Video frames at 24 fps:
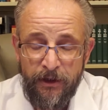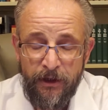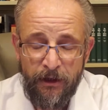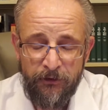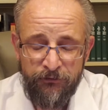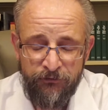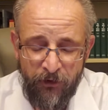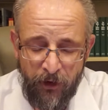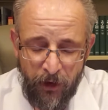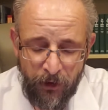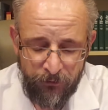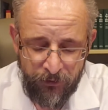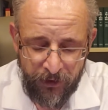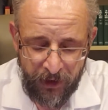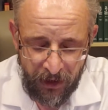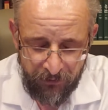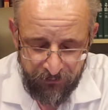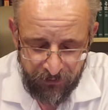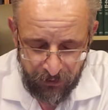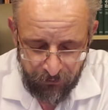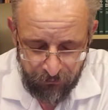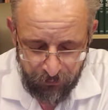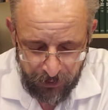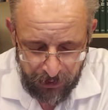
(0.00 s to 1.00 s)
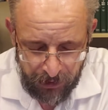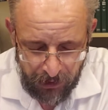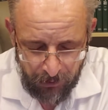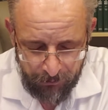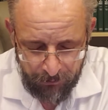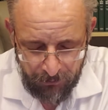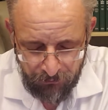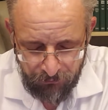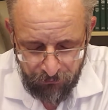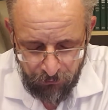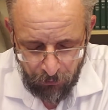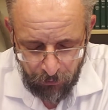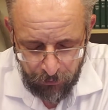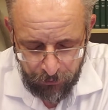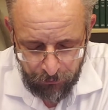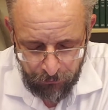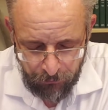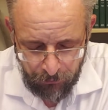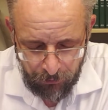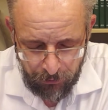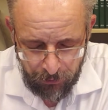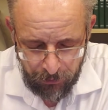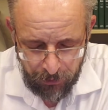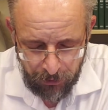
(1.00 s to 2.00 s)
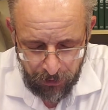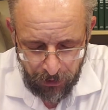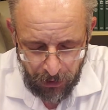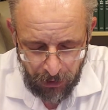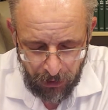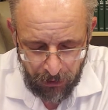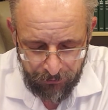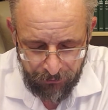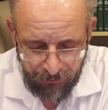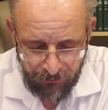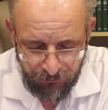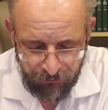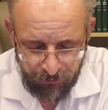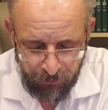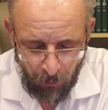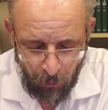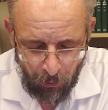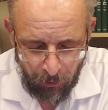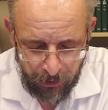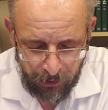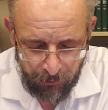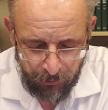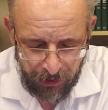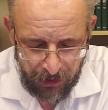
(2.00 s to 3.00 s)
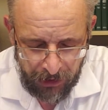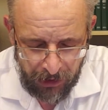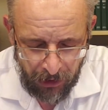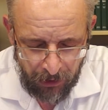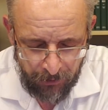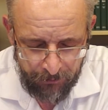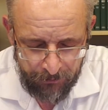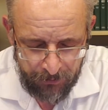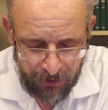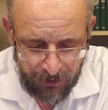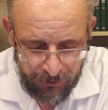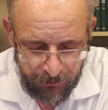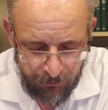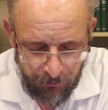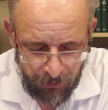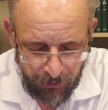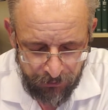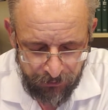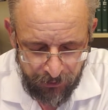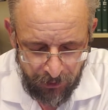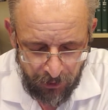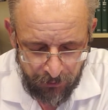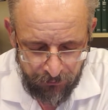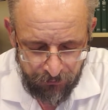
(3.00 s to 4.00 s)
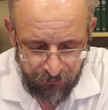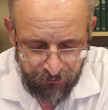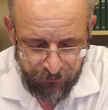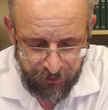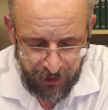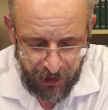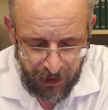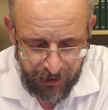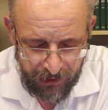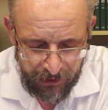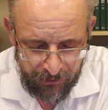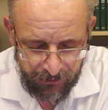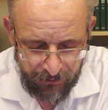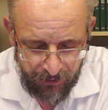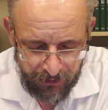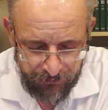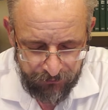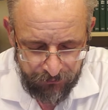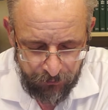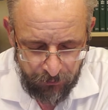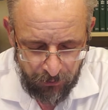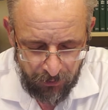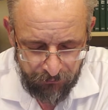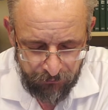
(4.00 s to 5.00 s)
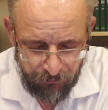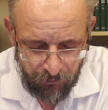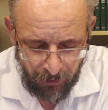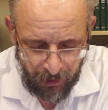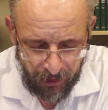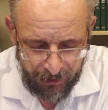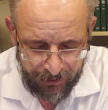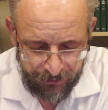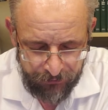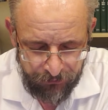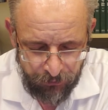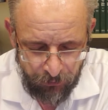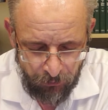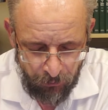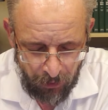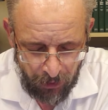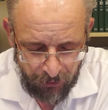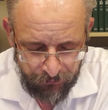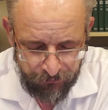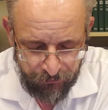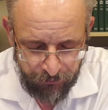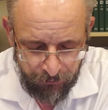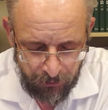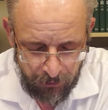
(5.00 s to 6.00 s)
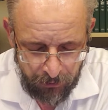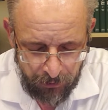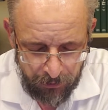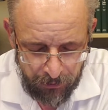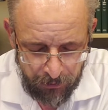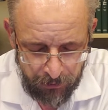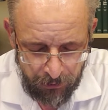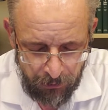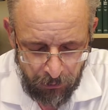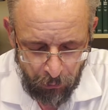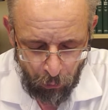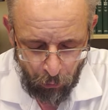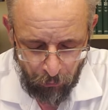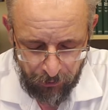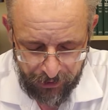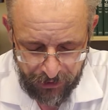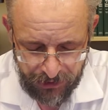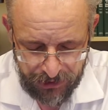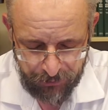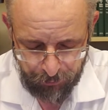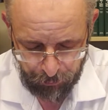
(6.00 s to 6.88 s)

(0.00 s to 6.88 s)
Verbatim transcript: Our Father in heaven, as we come before you uh, this morning, we come with the understanding that you have granted to us the glorious